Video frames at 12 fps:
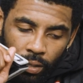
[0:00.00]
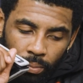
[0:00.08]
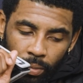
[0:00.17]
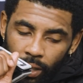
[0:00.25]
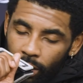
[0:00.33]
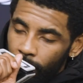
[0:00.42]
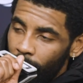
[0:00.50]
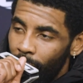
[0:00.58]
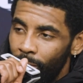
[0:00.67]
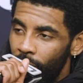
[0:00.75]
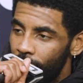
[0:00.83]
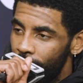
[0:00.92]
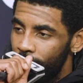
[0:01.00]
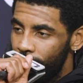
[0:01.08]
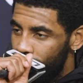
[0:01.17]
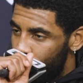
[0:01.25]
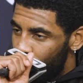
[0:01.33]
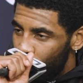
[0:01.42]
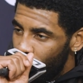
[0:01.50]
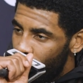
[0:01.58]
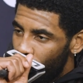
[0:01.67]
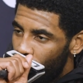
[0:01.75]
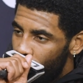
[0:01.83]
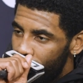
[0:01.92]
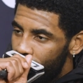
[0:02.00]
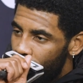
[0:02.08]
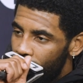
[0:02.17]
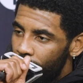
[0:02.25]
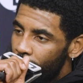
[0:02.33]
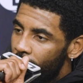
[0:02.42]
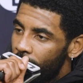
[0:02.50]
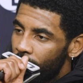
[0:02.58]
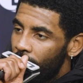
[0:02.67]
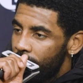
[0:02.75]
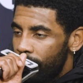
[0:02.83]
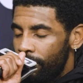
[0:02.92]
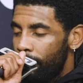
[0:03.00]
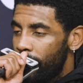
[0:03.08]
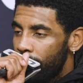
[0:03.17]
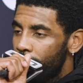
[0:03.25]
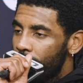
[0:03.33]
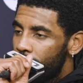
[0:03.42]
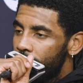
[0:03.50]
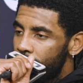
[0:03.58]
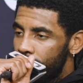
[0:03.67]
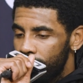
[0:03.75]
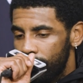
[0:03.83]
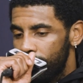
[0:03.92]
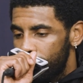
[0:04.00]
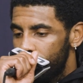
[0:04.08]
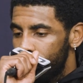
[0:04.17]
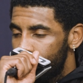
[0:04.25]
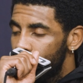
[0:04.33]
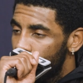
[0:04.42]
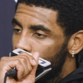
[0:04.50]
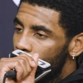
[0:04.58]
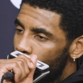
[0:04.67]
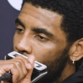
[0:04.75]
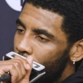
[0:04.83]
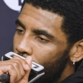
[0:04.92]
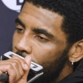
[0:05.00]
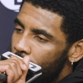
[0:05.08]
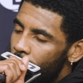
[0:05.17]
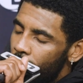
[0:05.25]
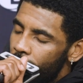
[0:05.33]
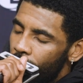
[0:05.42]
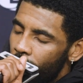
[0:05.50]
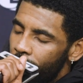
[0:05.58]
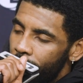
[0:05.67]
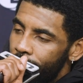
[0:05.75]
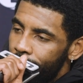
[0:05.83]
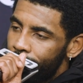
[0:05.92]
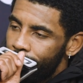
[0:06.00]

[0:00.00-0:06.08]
me and him coming off screen and roll with each other and being aggressive and making plays, it's one of the good plays for our team.